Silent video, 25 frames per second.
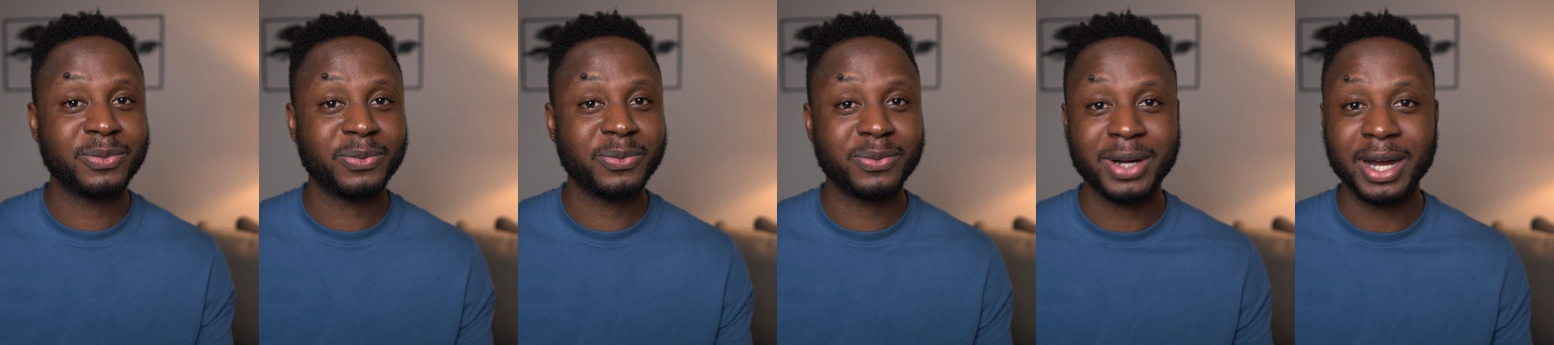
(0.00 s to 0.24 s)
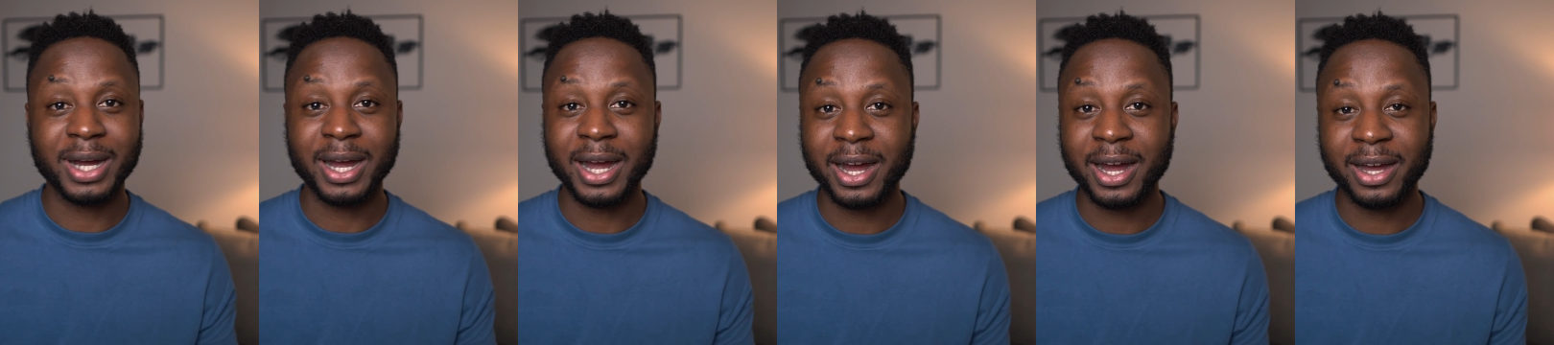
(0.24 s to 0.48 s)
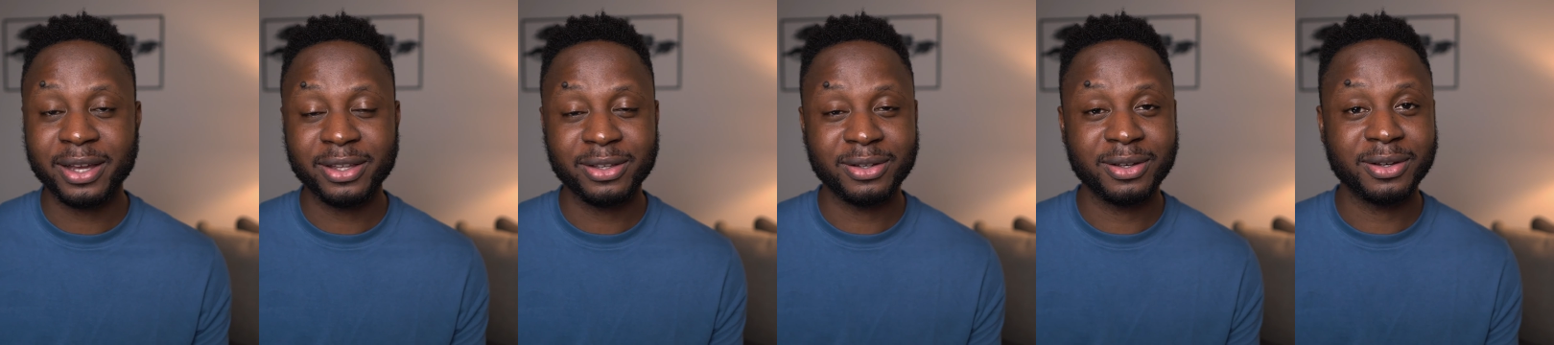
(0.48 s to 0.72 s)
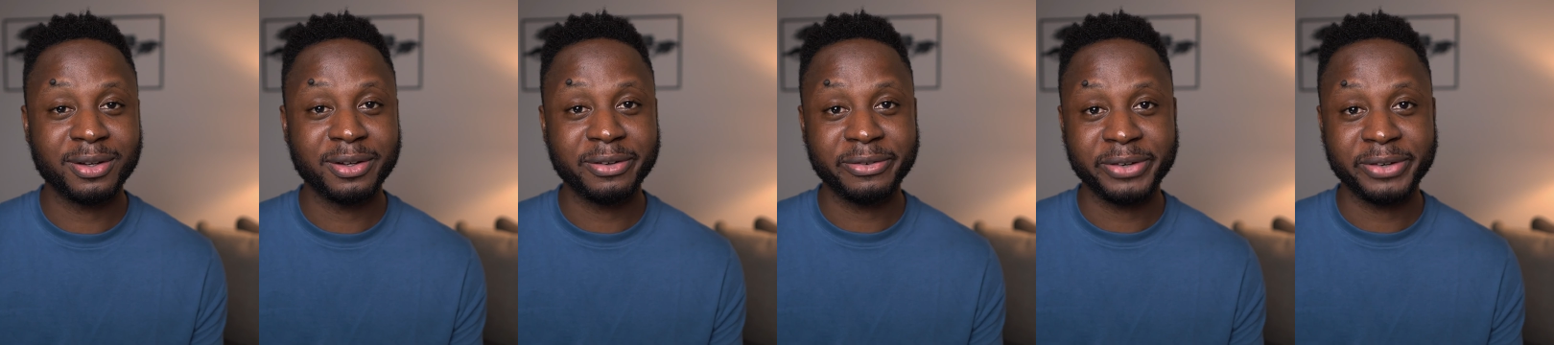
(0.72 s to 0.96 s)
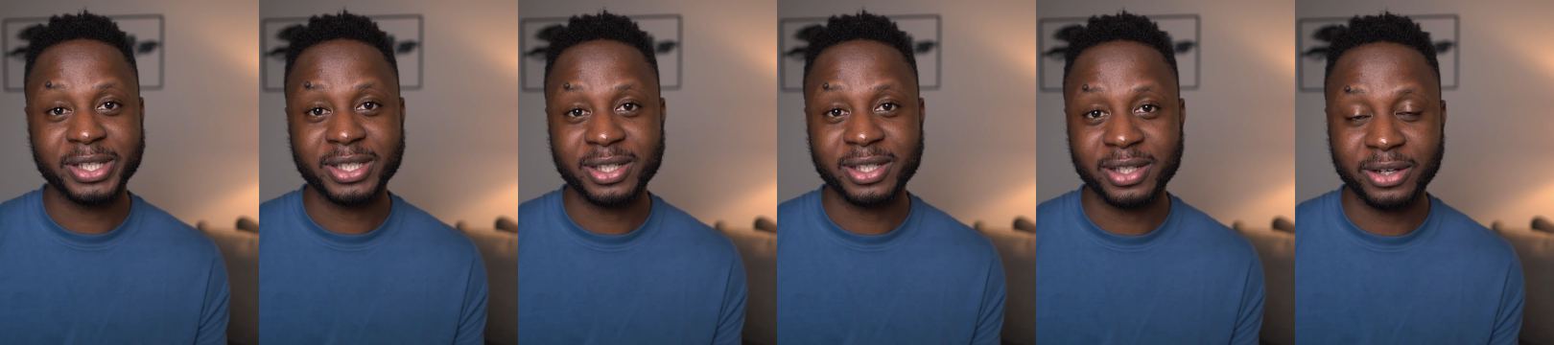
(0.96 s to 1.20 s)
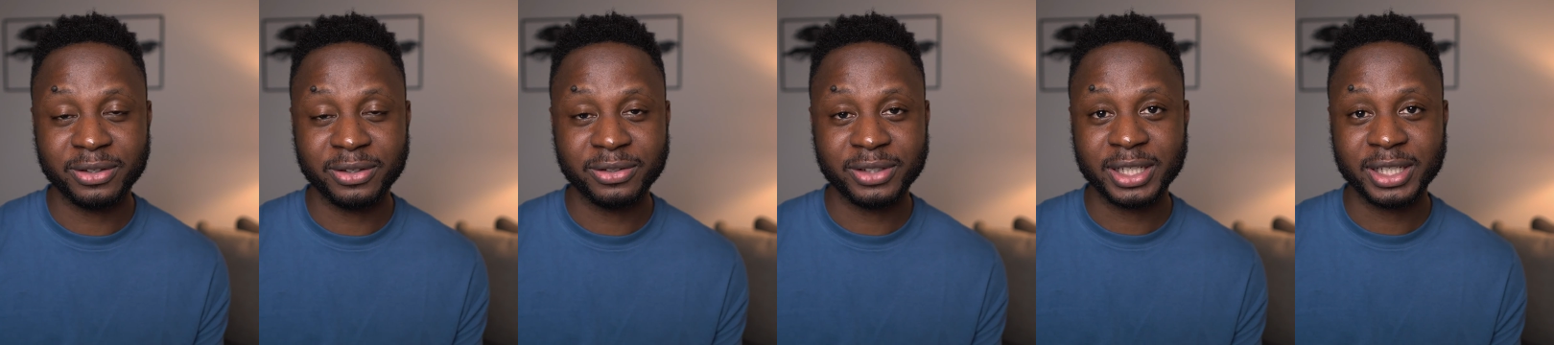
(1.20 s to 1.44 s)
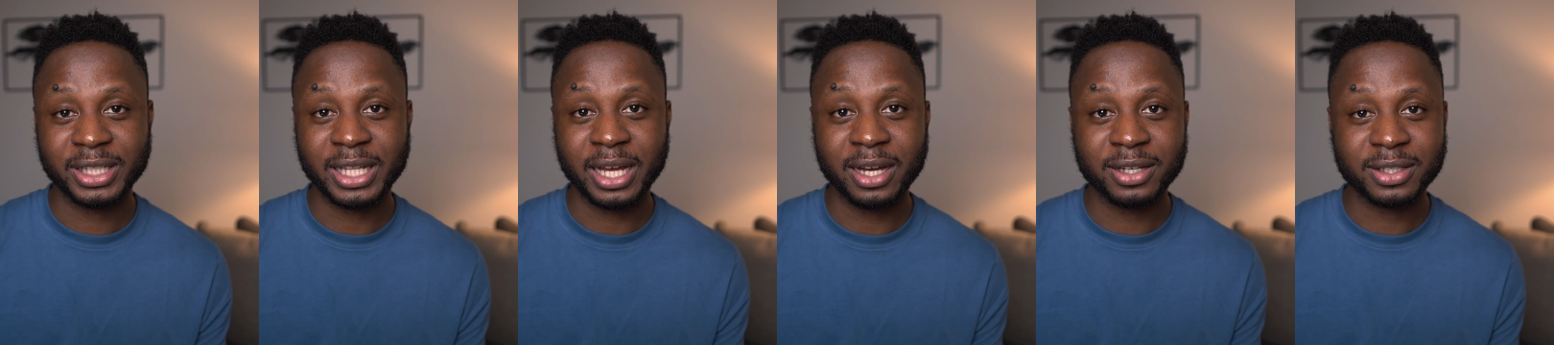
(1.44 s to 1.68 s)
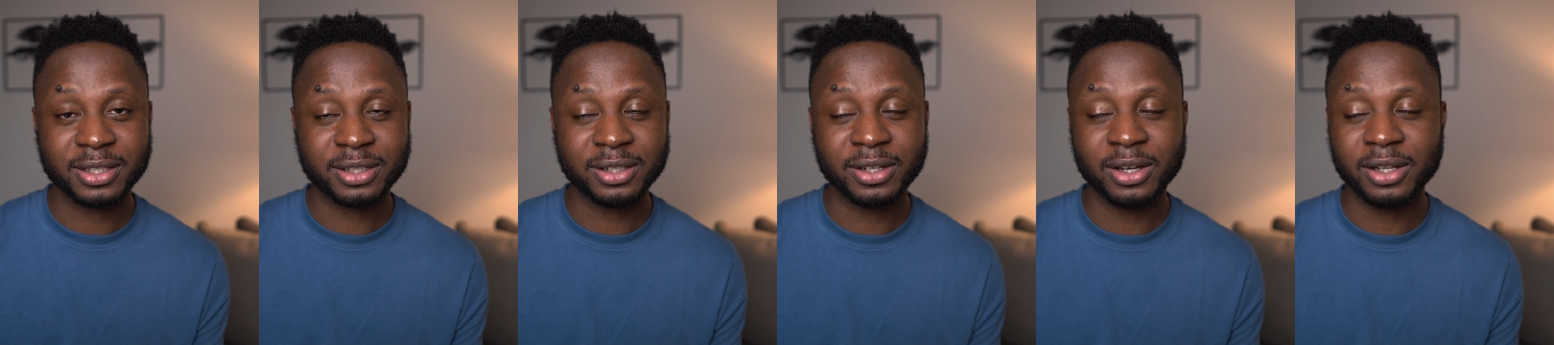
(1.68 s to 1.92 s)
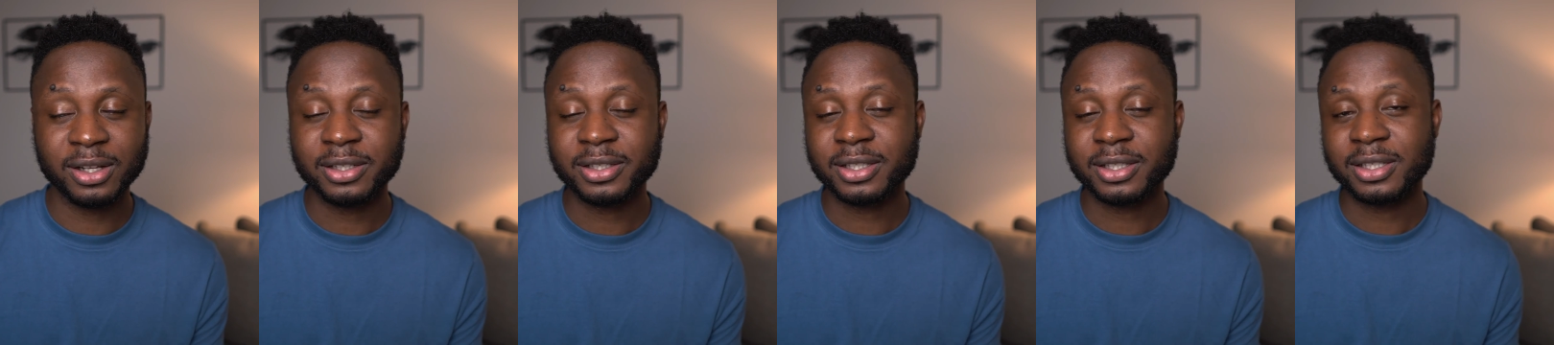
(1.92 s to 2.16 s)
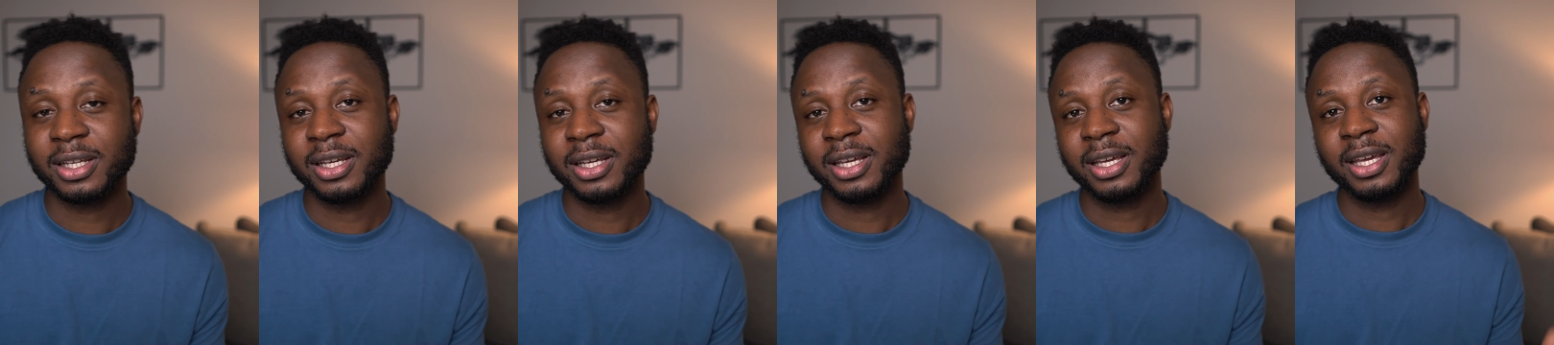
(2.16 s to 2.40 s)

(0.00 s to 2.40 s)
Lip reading: how are you going to raise $900,000?